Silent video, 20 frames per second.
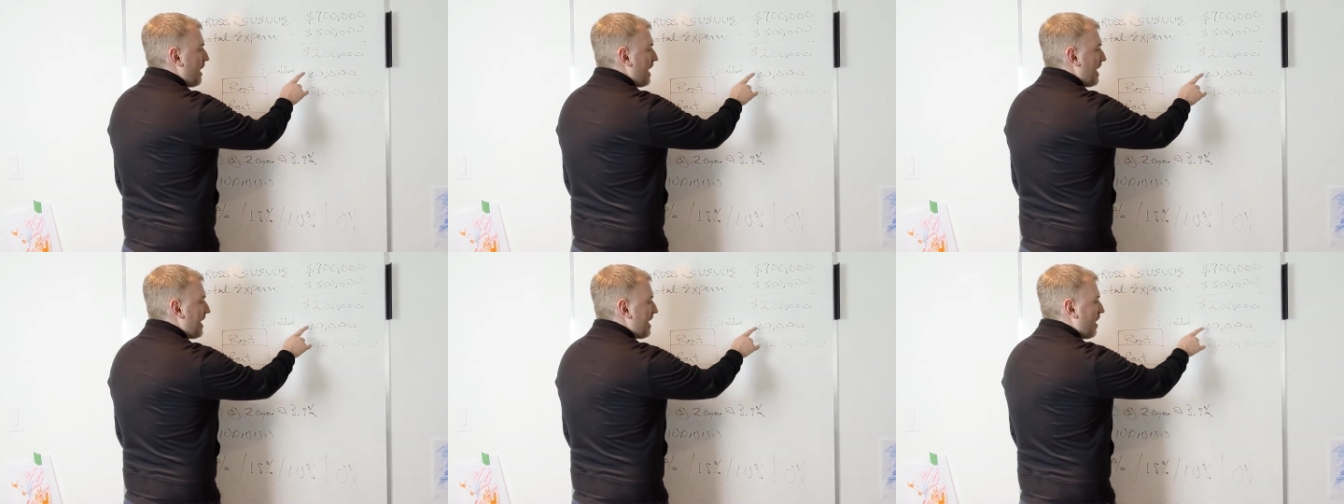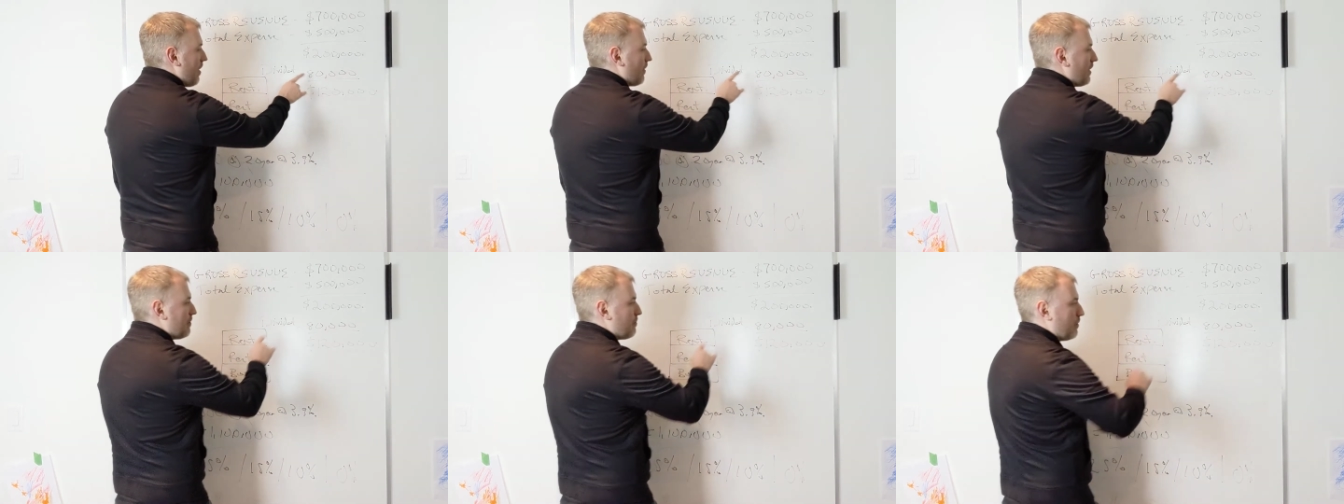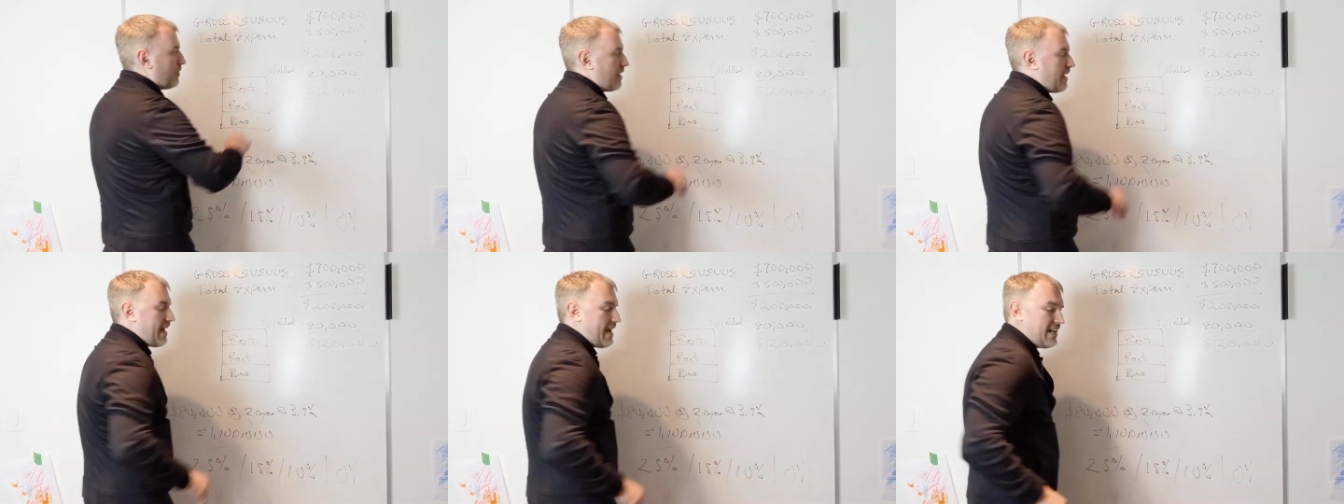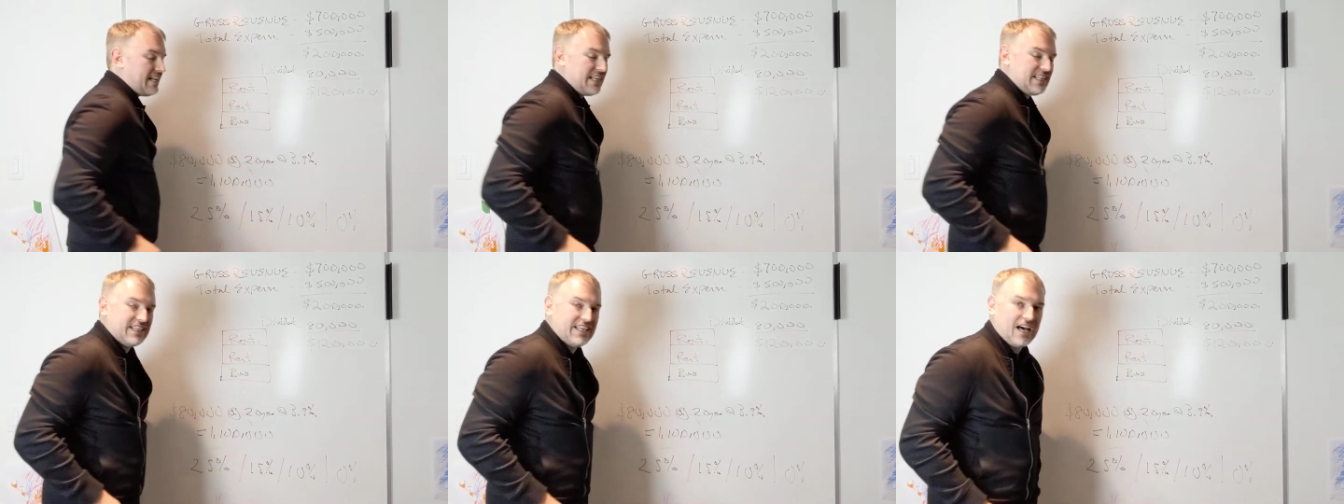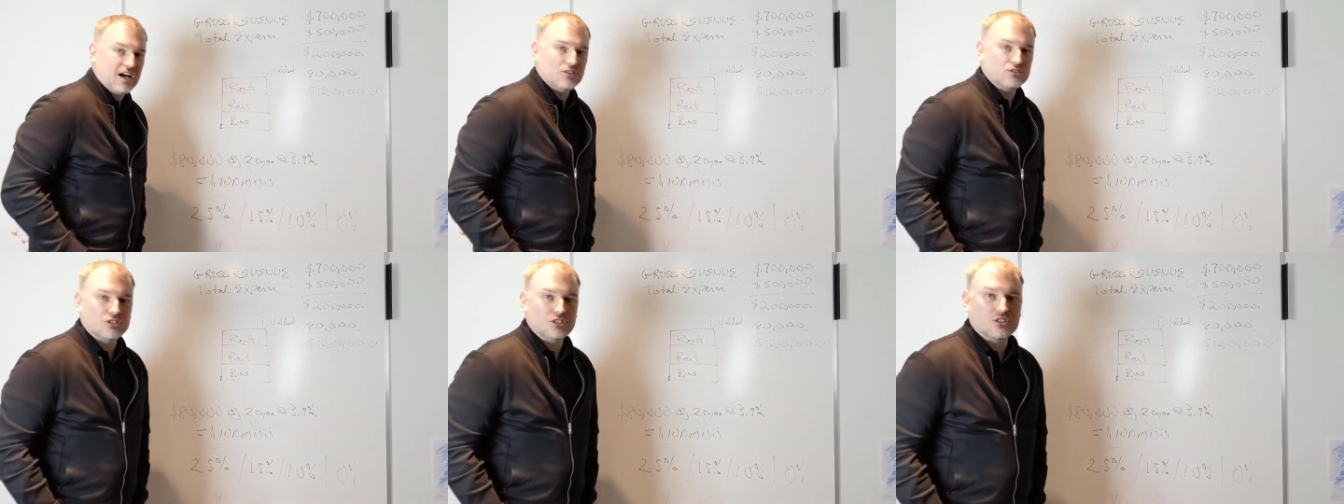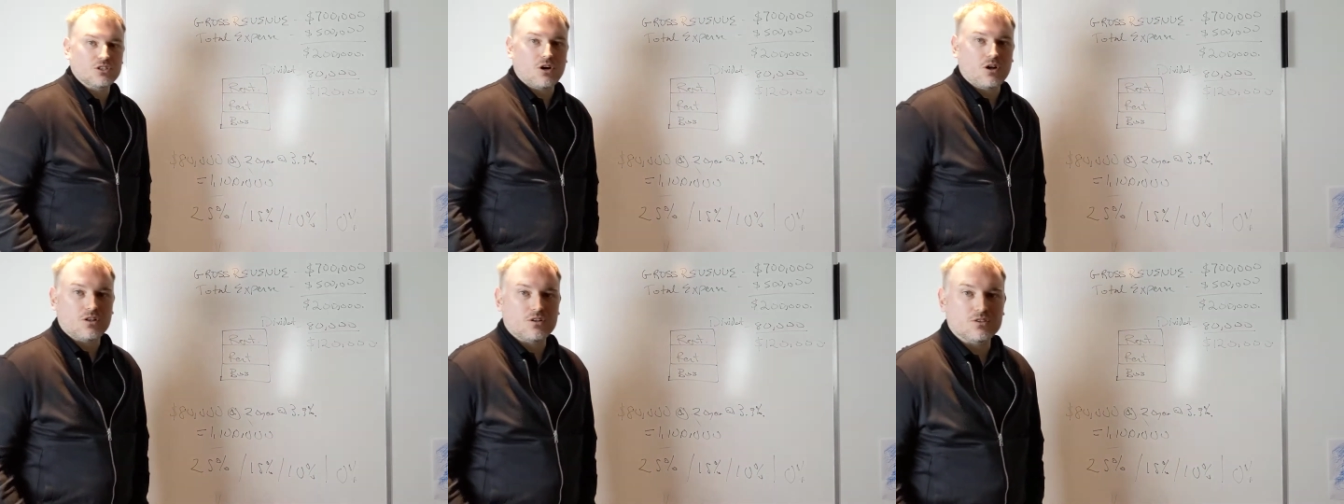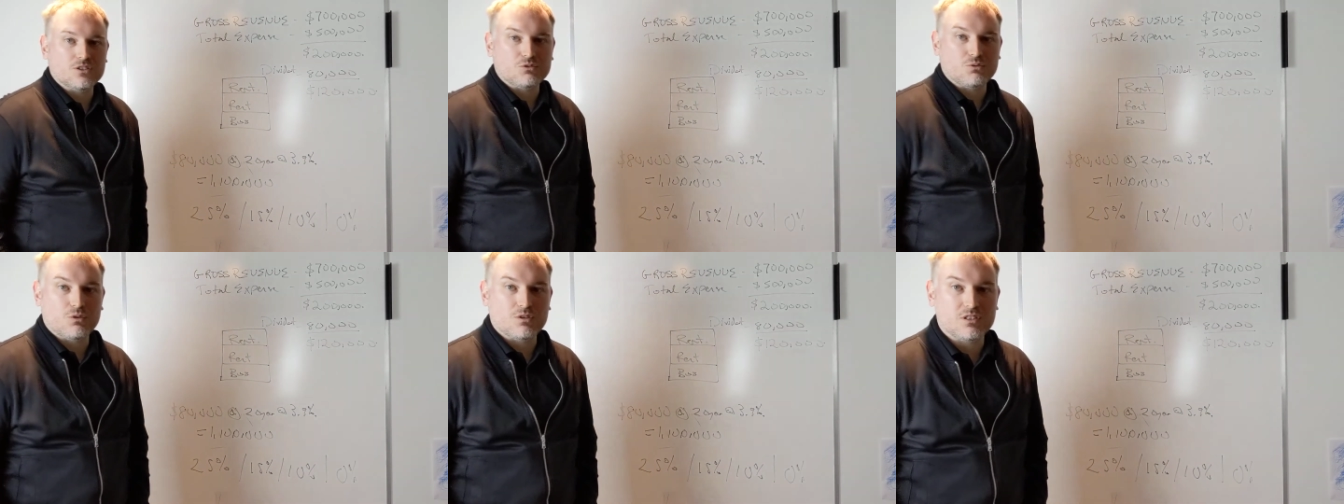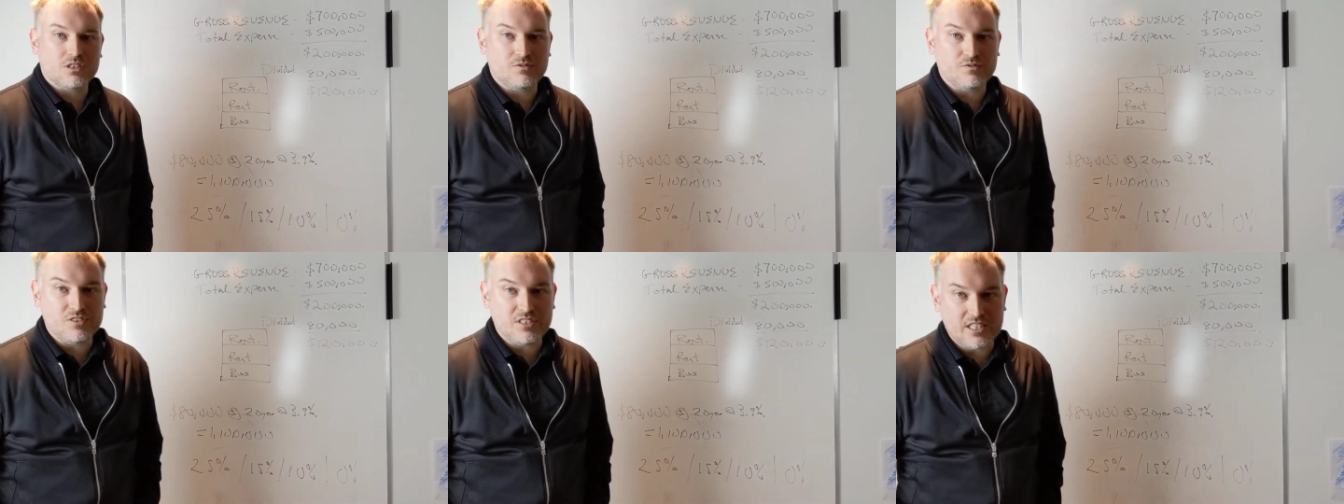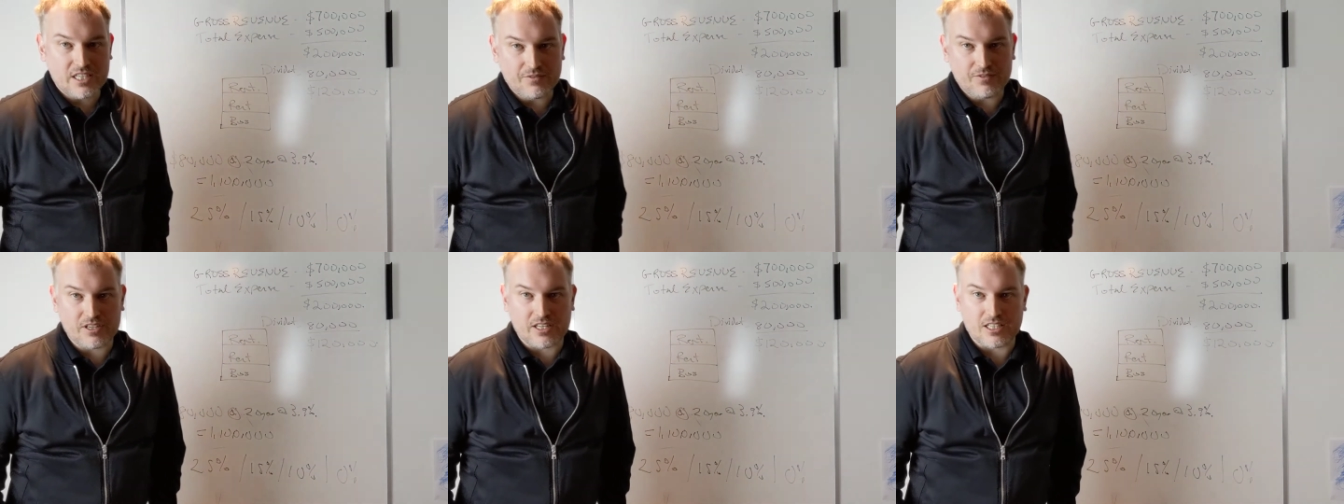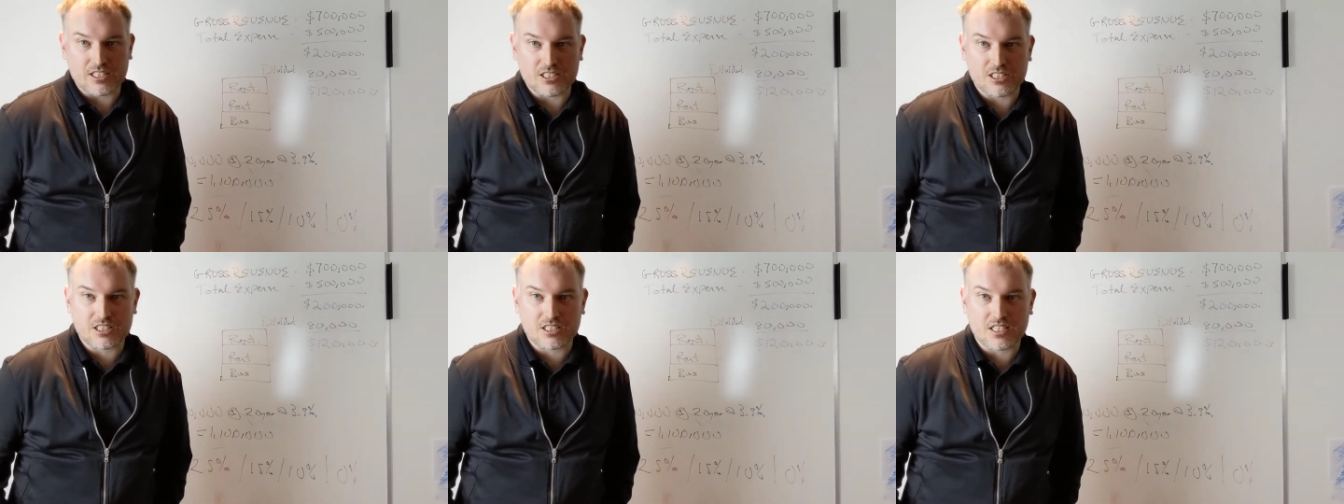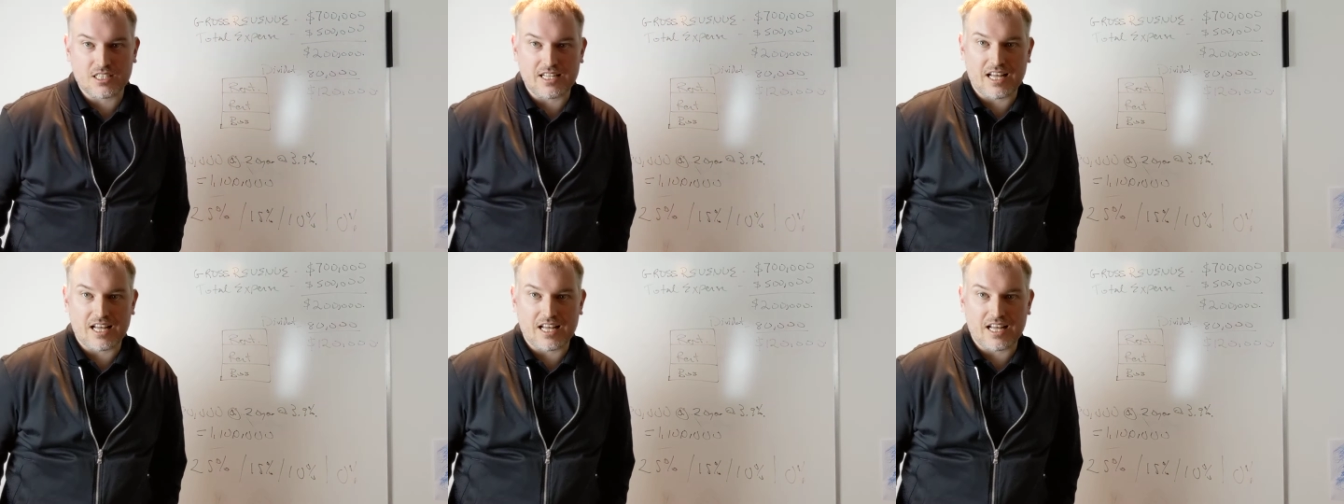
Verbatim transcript: pay out about eighty thousand dollars worth of dividends.